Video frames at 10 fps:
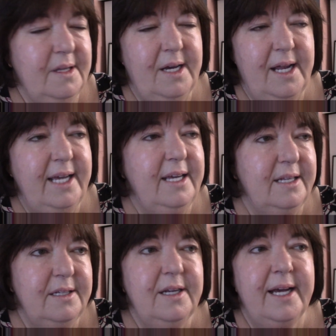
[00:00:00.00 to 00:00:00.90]
Yeah, I
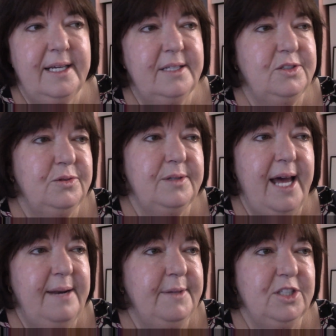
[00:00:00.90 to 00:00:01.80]
can do
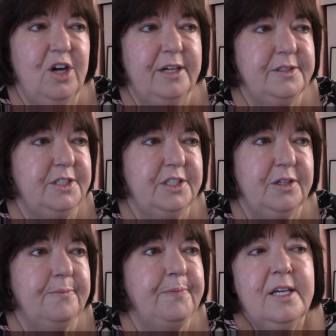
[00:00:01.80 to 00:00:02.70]
that at McDonald's
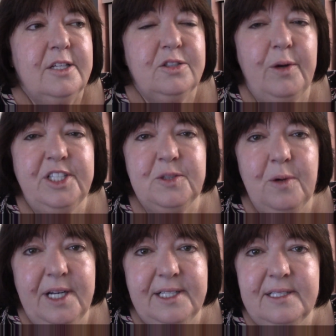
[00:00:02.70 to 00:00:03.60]
too. So I
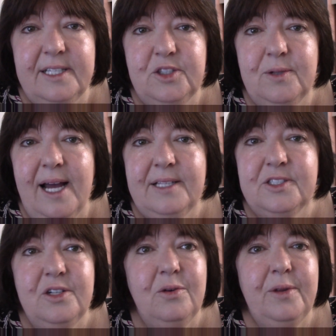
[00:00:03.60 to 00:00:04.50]
just wanted to let you
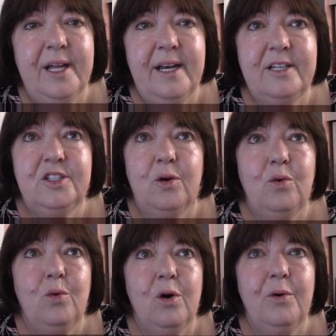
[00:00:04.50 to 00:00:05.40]
guys know that
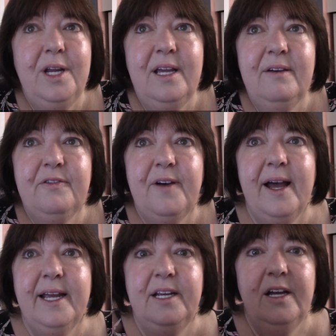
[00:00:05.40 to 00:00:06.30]
don't worry if
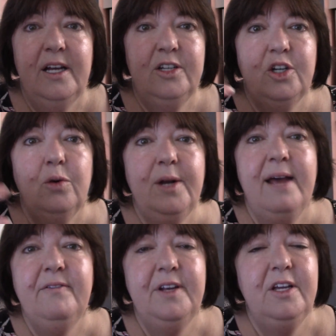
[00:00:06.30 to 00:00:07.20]
I don't
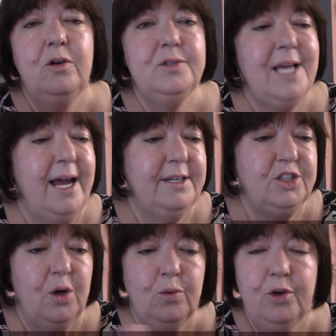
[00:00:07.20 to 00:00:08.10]
have videos. I
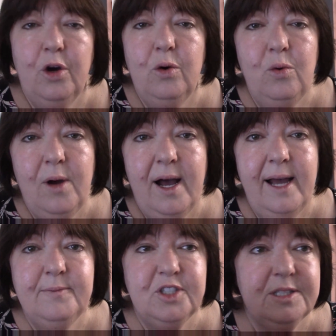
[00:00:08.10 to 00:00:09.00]
don't know.
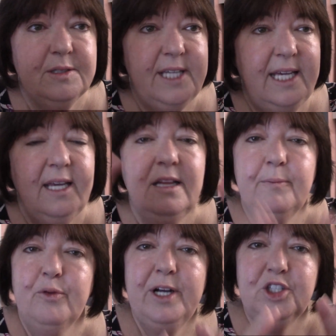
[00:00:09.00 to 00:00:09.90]
I'm just taking
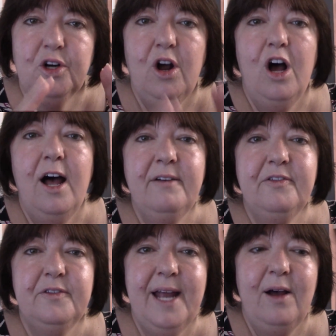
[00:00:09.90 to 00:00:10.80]
the pressure
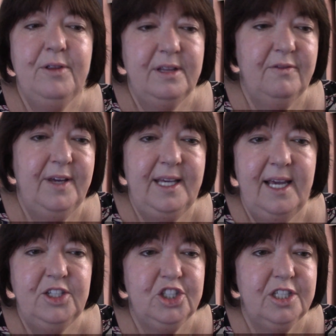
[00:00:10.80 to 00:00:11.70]
off now that the
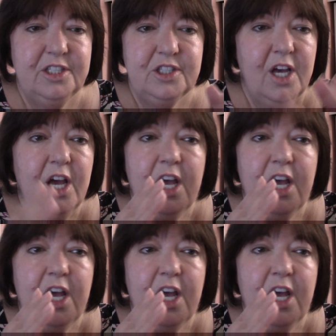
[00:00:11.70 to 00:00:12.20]
vacation is